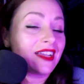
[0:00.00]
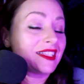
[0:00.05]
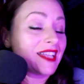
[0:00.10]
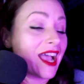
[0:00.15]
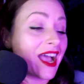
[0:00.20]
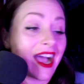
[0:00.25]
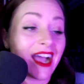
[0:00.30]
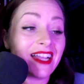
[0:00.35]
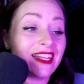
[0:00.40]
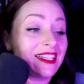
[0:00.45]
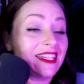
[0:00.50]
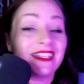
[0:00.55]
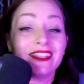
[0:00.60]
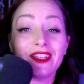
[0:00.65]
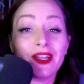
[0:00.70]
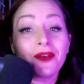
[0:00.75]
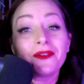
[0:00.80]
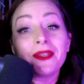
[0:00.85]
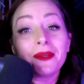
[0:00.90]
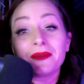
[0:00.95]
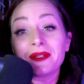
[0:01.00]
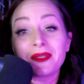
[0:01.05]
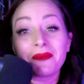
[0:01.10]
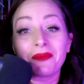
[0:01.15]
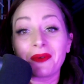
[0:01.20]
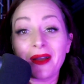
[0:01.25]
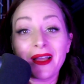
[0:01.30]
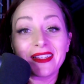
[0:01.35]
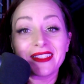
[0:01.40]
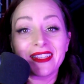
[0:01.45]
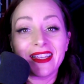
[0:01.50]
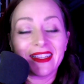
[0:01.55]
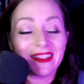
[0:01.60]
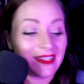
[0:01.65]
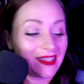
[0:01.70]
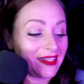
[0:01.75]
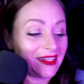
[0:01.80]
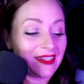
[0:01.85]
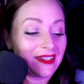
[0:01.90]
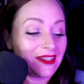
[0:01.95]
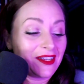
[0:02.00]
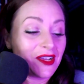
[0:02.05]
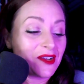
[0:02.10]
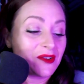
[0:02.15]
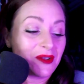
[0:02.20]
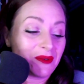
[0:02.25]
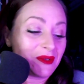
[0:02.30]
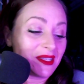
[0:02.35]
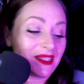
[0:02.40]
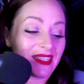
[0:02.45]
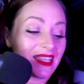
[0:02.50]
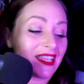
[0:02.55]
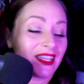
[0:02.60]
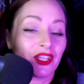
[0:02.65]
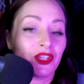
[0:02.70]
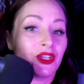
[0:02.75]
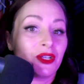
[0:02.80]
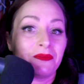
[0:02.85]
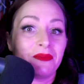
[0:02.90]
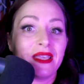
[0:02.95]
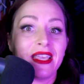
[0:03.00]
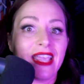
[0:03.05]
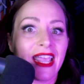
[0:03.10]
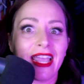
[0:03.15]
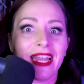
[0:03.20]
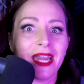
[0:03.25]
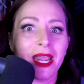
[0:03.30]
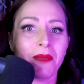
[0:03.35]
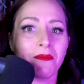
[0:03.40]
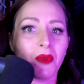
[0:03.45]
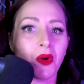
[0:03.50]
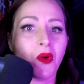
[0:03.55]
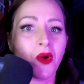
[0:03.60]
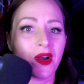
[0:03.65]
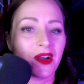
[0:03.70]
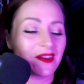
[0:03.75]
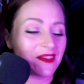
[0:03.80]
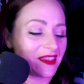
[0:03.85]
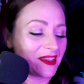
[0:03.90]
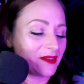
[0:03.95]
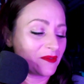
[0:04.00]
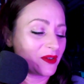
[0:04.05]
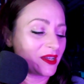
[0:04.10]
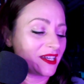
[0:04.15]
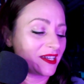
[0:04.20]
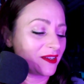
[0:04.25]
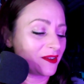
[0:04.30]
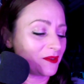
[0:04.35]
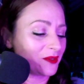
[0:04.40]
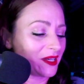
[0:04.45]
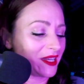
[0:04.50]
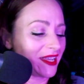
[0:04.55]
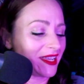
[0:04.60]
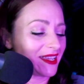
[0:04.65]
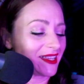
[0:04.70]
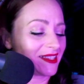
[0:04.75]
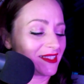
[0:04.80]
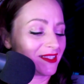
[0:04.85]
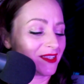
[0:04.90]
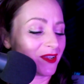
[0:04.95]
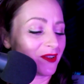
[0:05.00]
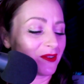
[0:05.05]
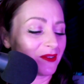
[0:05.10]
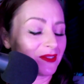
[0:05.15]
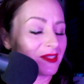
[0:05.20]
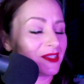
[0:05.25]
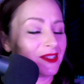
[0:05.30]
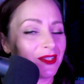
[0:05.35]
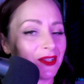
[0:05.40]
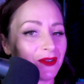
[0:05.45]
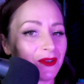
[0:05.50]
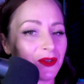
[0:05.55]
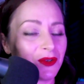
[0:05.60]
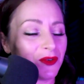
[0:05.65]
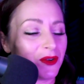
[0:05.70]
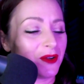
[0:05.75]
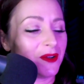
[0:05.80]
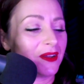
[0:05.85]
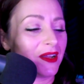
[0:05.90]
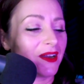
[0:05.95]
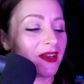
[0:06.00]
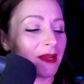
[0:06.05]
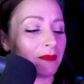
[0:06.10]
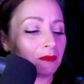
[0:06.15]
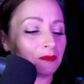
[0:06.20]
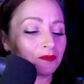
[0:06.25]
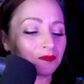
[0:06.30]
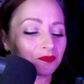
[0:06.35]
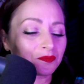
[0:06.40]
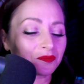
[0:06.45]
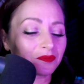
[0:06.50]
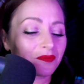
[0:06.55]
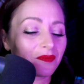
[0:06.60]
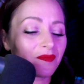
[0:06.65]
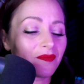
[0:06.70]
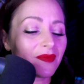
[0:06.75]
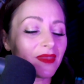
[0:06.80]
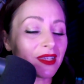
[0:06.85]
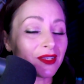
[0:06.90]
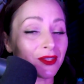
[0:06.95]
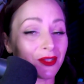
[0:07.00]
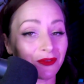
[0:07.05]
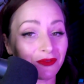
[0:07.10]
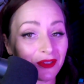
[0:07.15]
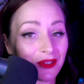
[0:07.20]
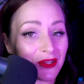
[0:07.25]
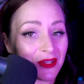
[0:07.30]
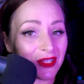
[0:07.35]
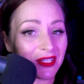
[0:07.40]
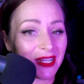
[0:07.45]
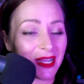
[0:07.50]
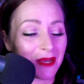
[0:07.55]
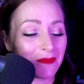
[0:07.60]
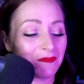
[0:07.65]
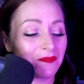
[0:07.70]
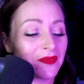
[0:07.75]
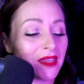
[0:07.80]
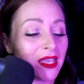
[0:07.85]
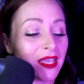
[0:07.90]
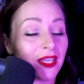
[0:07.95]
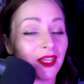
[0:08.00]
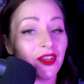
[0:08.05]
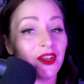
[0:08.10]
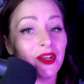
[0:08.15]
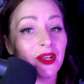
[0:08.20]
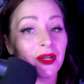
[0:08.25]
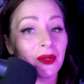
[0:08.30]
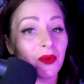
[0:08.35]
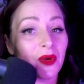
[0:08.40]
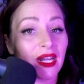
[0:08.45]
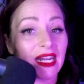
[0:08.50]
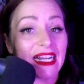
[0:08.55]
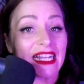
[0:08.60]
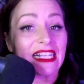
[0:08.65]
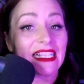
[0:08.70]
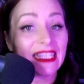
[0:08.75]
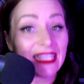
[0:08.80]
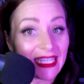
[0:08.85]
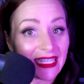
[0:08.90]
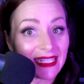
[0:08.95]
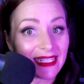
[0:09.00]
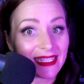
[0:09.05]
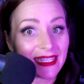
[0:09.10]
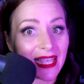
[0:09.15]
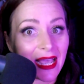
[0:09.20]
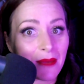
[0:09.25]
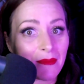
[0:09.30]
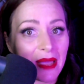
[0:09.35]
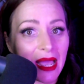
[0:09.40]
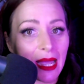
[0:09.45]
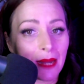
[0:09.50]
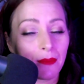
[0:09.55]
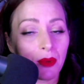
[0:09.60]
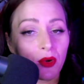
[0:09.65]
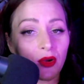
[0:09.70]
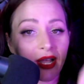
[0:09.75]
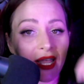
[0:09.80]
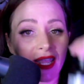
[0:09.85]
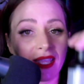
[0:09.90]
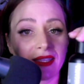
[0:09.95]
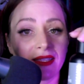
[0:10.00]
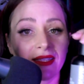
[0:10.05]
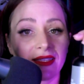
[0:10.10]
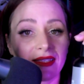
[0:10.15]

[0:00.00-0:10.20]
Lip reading: I didn't know there was a process. I didn't know it could be any more than what it already is. So cool. All right. So first up, you're going to want to cleanse that bad boy.